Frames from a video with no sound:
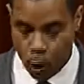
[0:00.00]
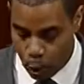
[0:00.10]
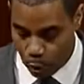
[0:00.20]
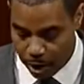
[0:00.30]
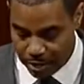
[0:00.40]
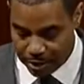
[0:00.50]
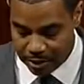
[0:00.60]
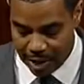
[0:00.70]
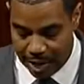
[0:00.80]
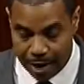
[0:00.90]
who are in the
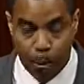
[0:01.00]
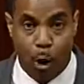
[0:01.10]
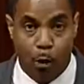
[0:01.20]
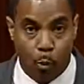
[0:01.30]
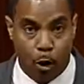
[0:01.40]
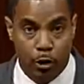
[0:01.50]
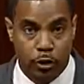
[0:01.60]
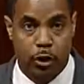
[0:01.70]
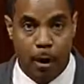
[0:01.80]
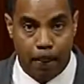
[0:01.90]
same or
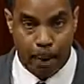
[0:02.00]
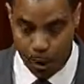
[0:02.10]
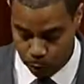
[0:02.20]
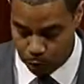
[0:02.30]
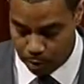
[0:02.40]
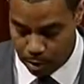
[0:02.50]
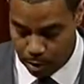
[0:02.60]
worse boat,